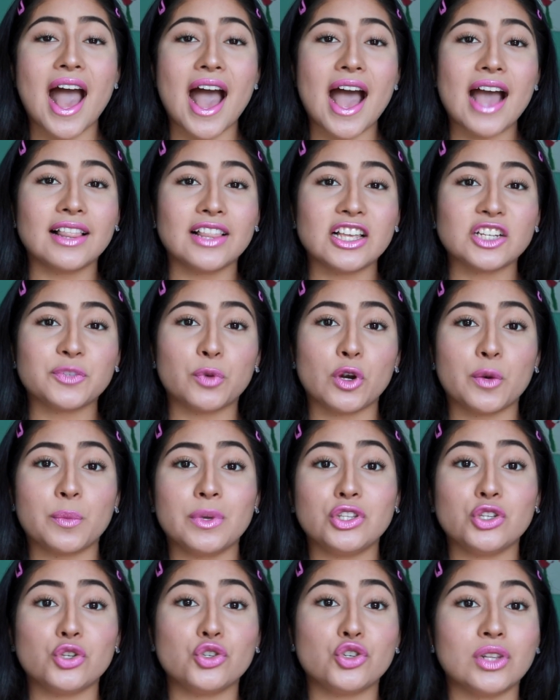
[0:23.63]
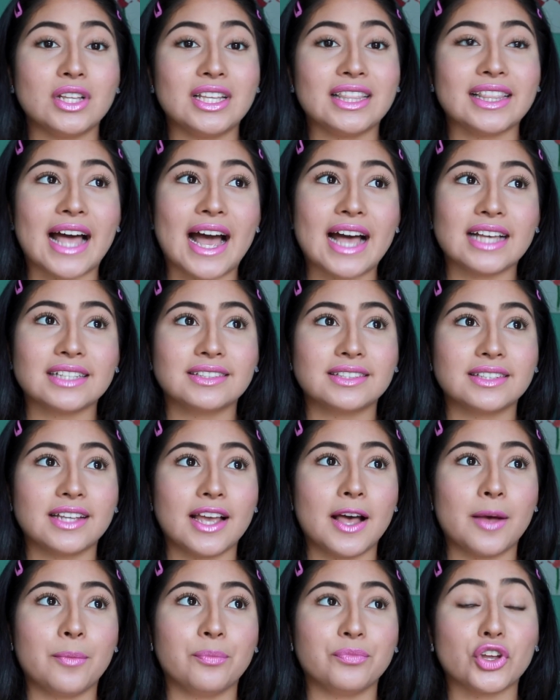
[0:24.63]
Eyelash perming usually lasts,
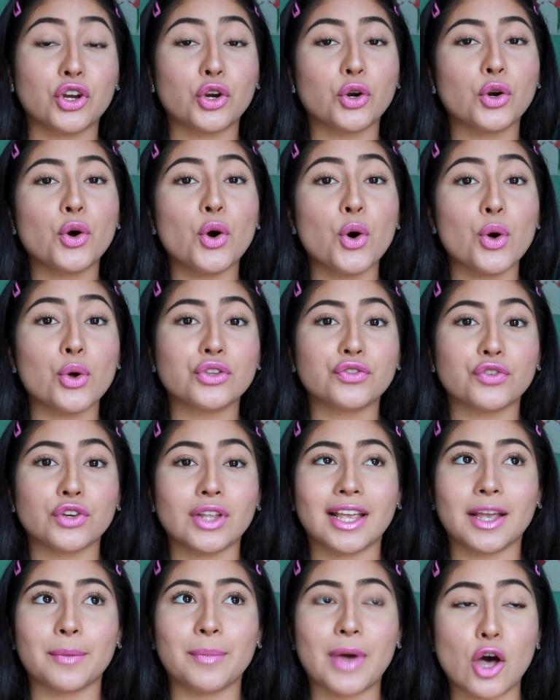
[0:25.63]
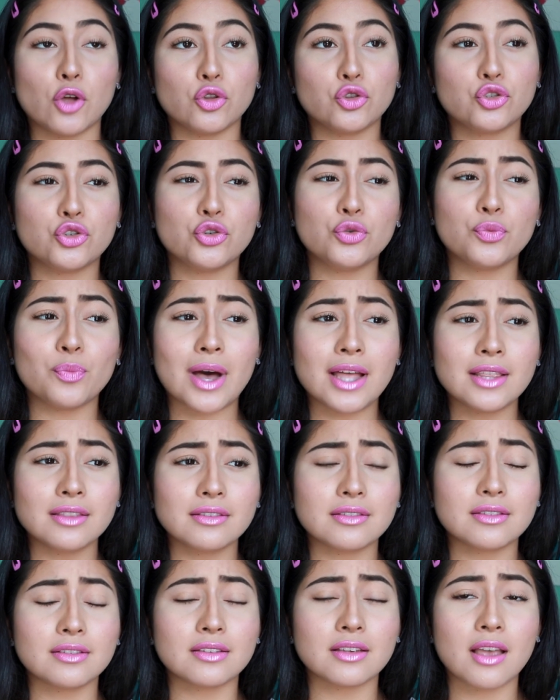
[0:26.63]
the curl holds for like about 2
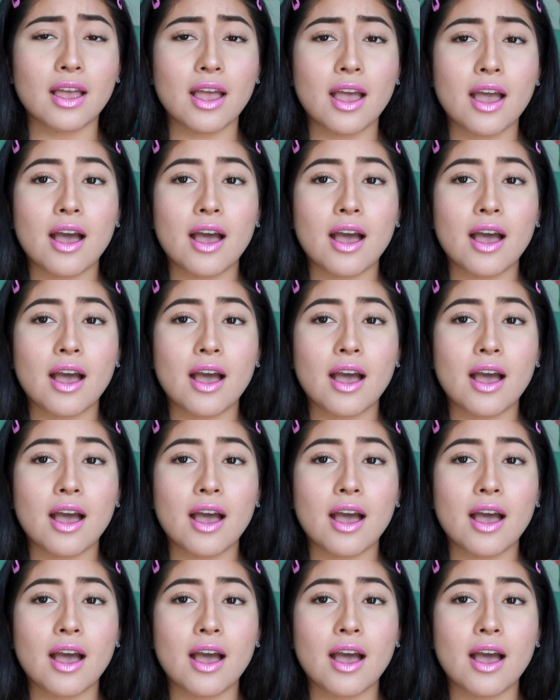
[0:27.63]
months.